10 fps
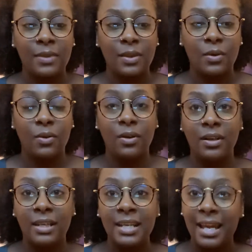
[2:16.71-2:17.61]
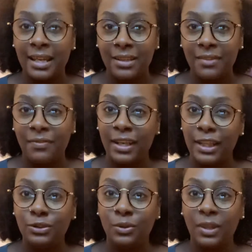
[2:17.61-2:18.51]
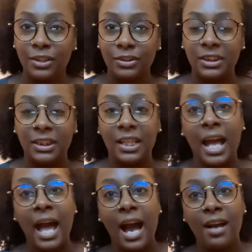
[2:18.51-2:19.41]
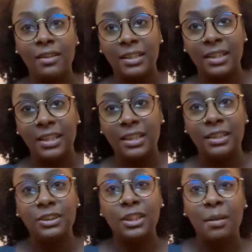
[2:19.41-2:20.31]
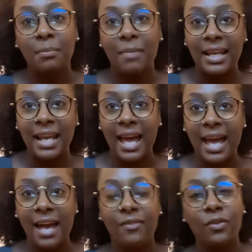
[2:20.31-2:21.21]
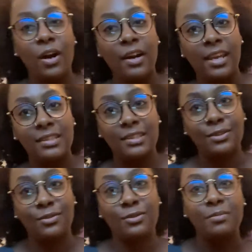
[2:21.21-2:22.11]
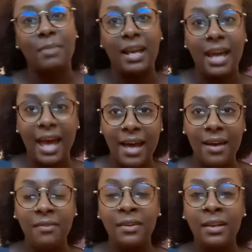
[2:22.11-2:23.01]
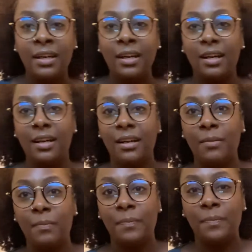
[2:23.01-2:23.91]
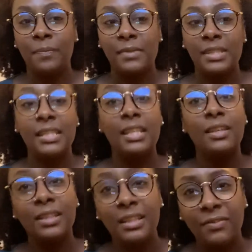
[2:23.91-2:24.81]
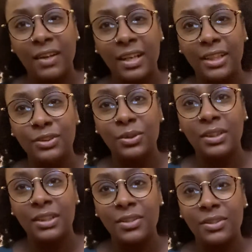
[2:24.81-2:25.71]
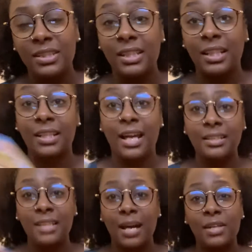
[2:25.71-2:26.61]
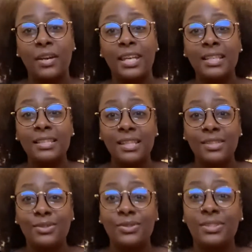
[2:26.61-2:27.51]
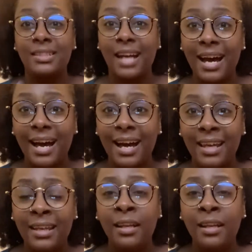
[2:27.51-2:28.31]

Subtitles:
or negative financial energy our lineage might have or our ancestors might have, to heal any financial illiteracy. A lot of times our ancestors die